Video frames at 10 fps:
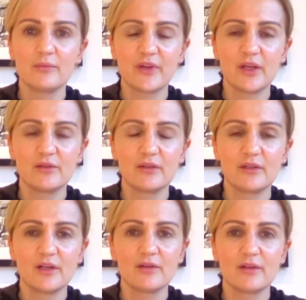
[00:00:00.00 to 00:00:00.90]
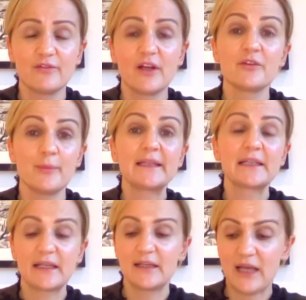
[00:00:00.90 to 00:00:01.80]
So you know,
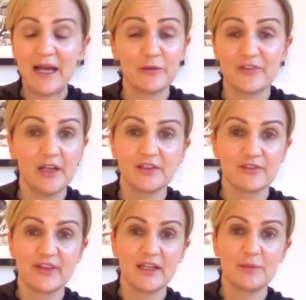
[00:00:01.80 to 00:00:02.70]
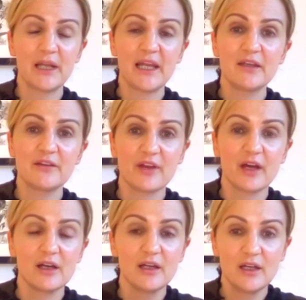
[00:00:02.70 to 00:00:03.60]
fundamentally outside of the LYMA
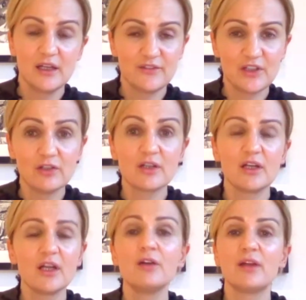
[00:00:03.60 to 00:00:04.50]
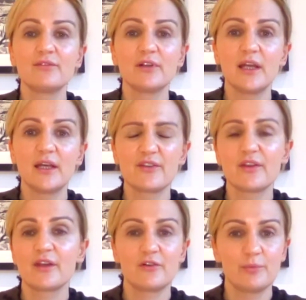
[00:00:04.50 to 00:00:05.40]
laser, if you look at low level laser
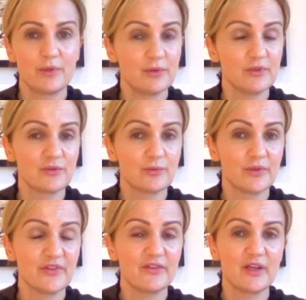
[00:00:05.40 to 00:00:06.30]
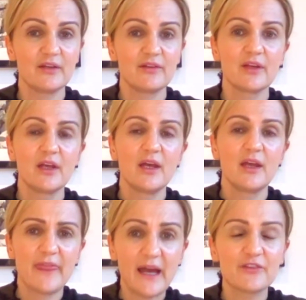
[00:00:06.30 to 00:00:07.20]
therapy, which is what it is,
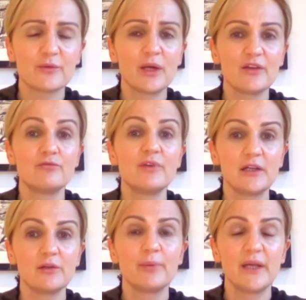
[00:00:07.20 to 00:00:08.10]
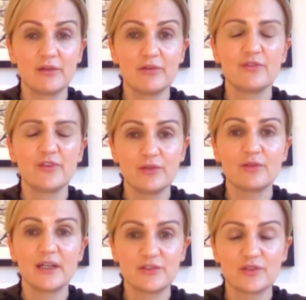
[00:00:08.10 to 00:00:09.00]
that's where the real peer reviewed
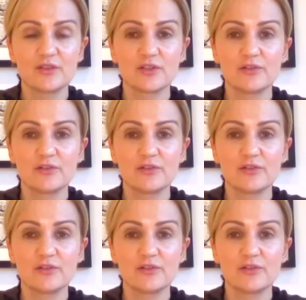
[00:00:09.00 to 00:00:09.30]
literature